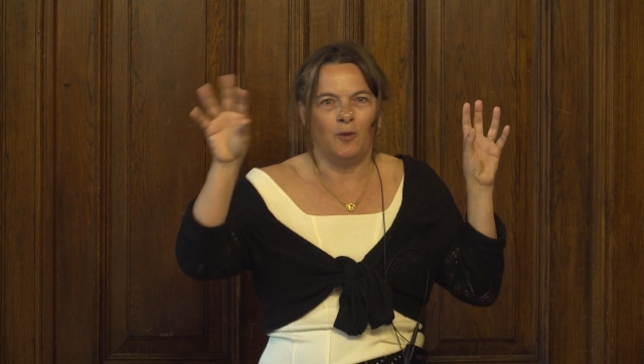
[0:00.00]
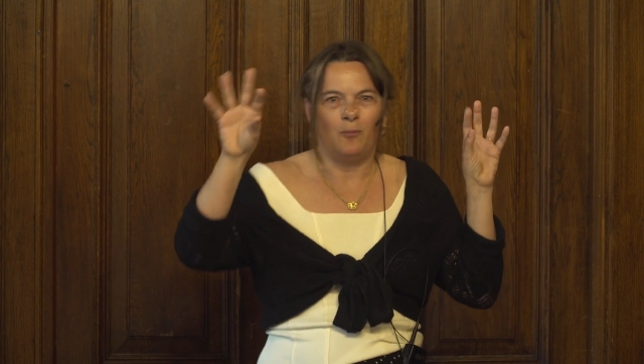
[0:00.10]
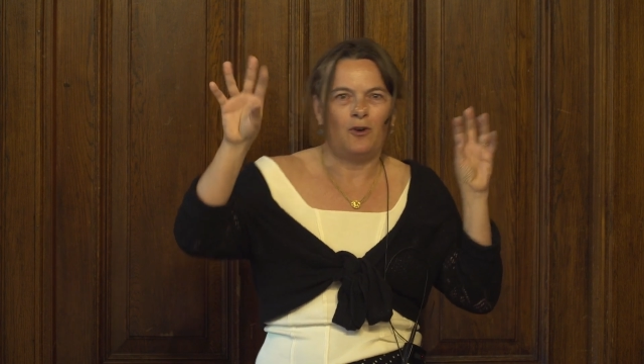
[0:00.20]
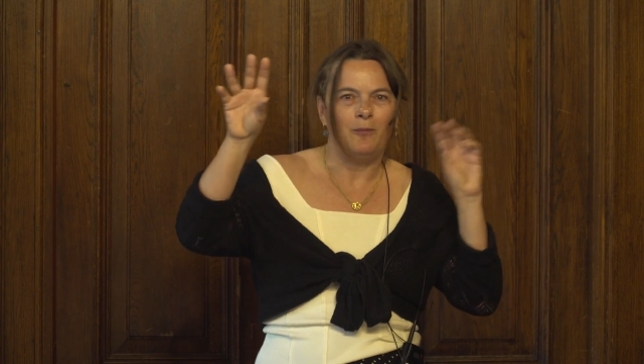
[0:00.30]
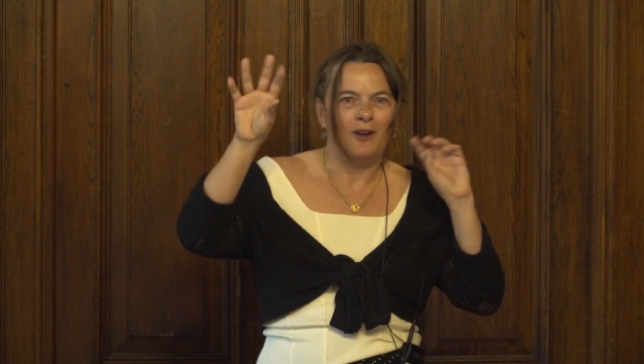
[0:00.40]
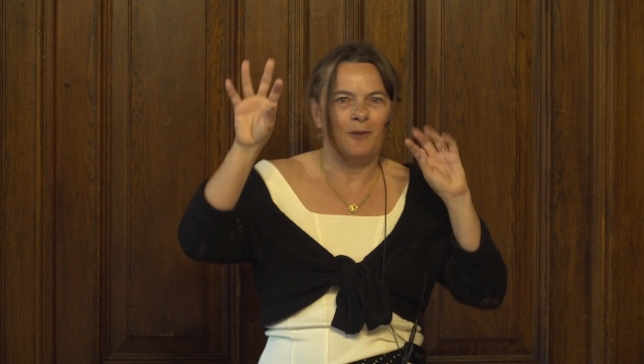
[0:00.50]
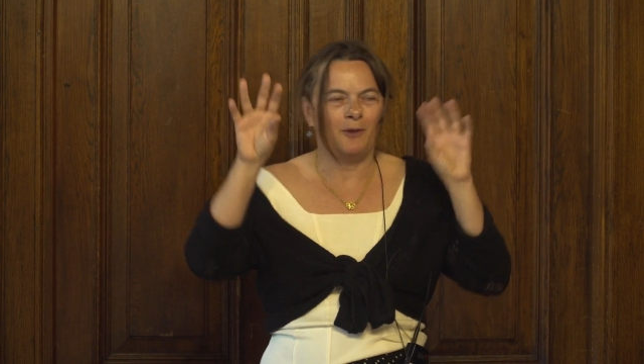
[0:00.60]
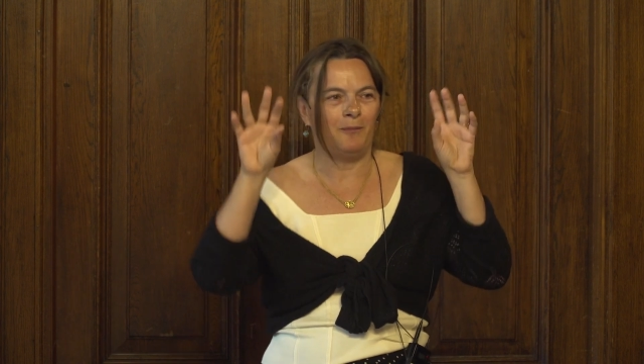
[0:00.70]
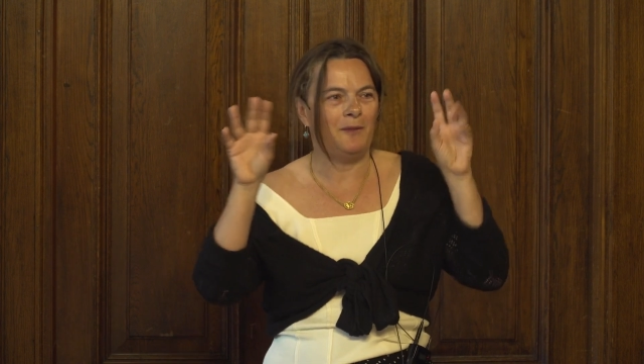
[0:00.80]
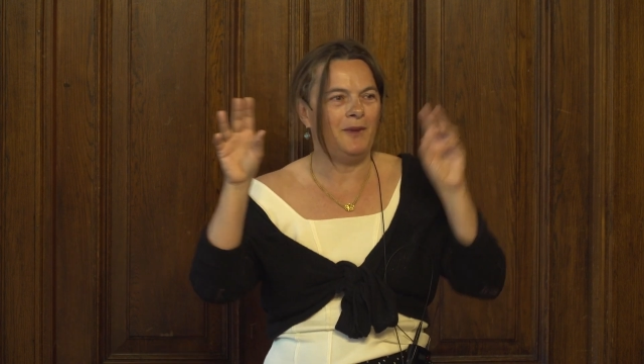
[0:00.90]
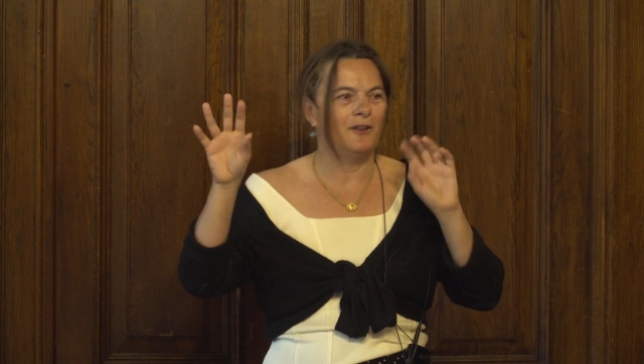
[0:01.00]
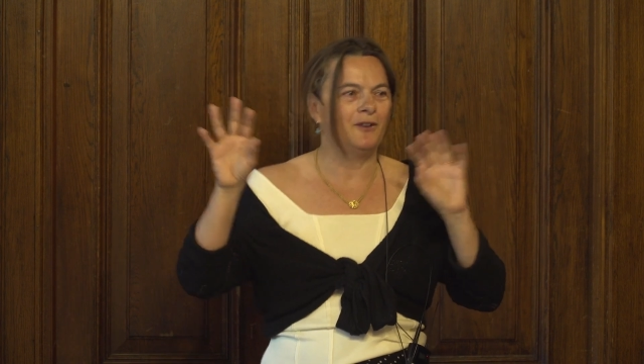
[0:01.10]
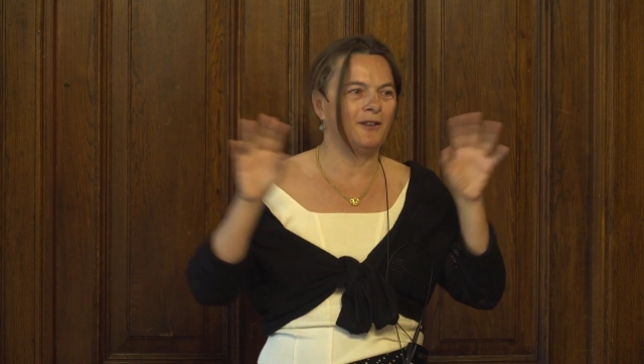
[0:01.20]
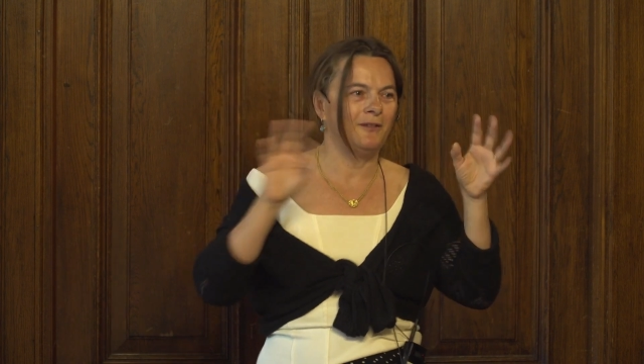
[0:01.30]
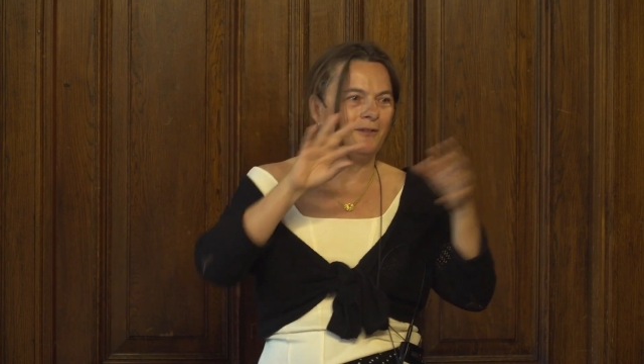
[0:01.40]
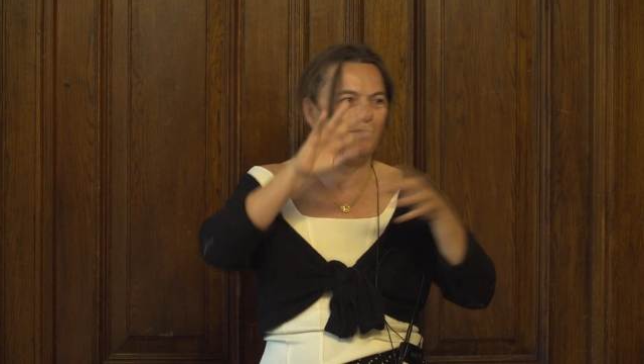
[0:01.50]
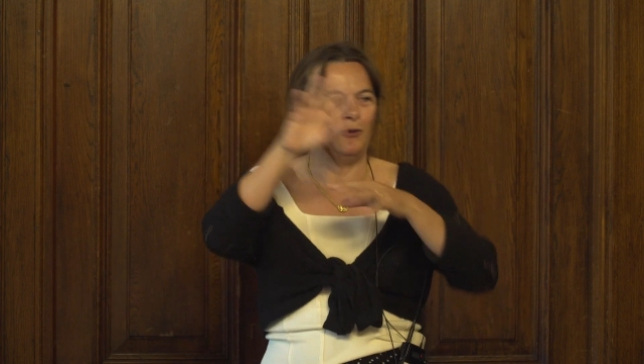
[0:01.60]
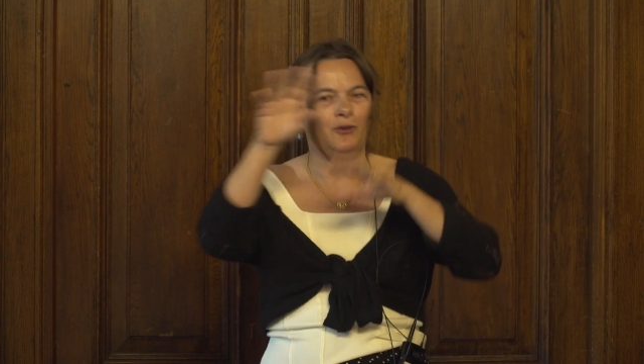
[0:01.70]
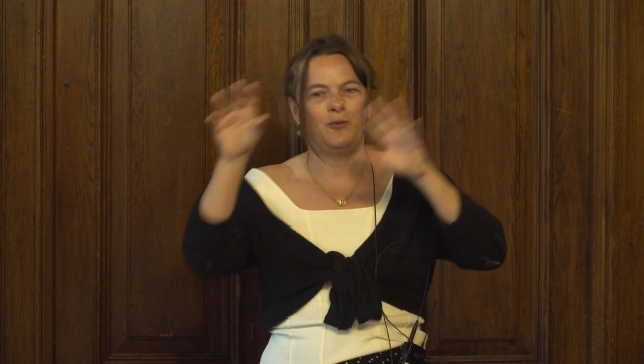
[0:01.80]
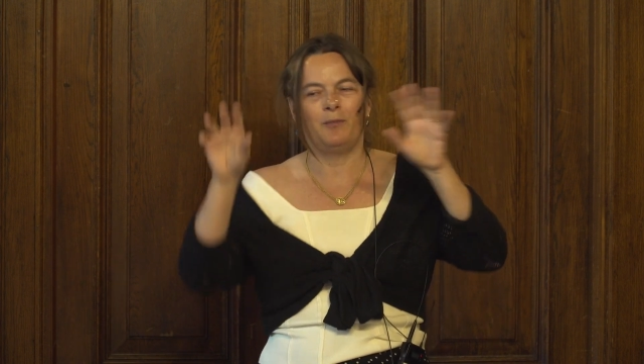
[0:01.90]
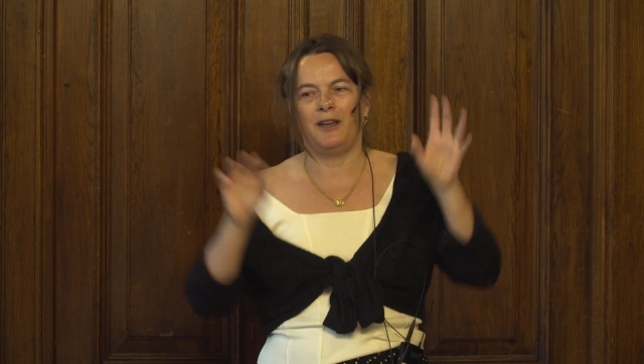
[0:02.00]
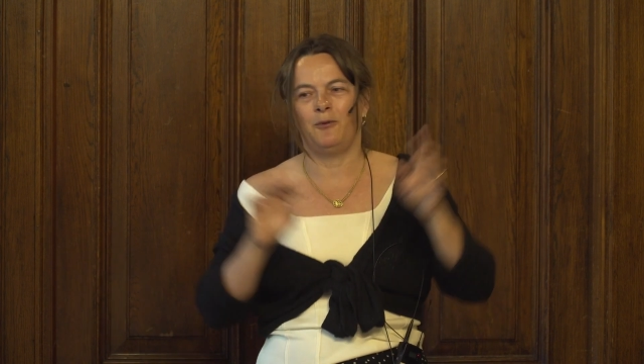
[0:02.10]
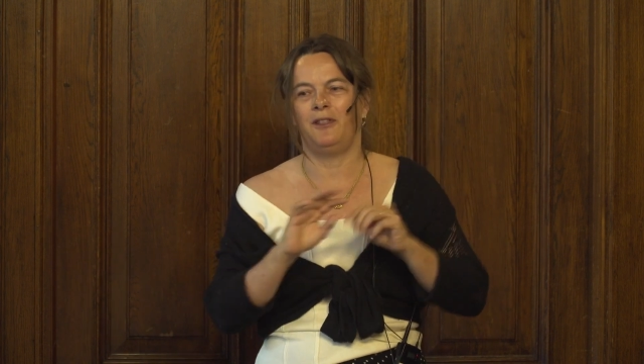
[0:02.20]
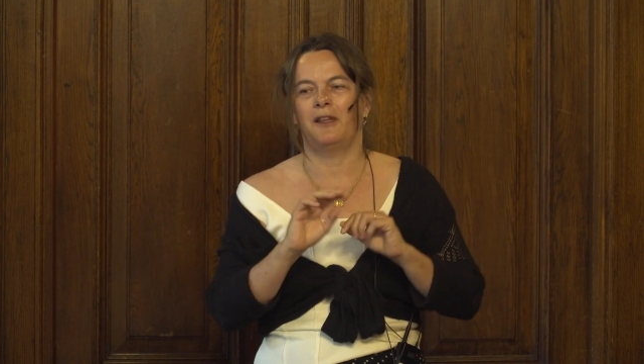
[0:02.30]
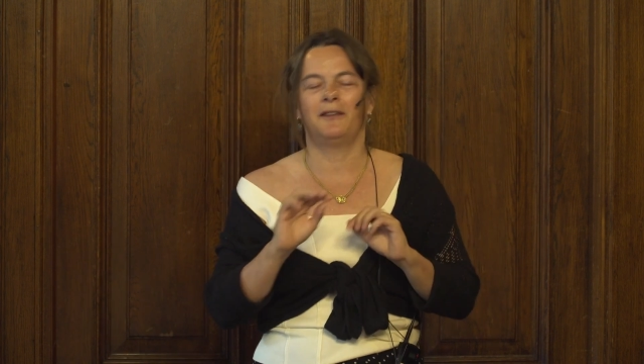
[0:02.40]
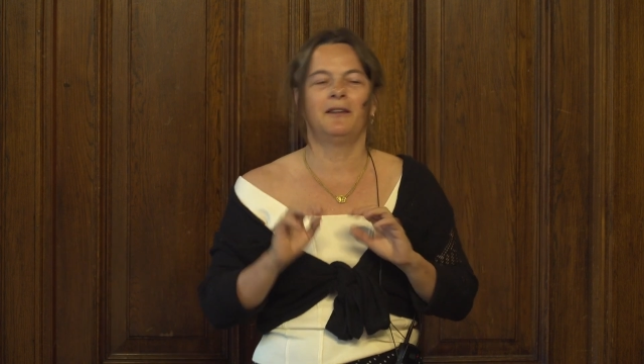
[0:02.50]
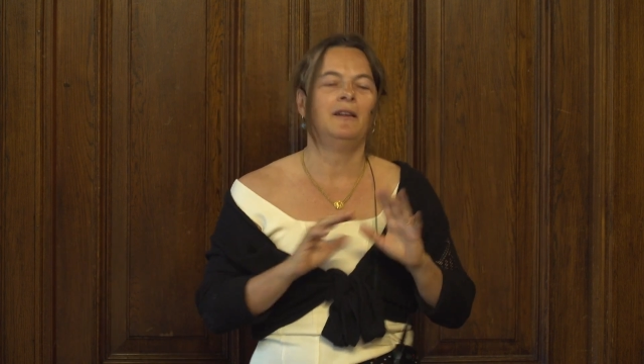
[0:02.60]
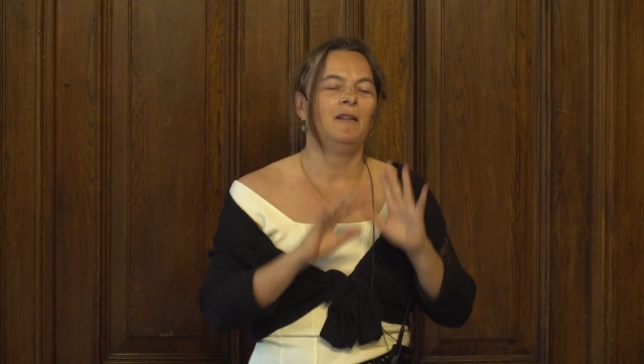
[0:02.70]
problem and maybe not, and you know, you play with that.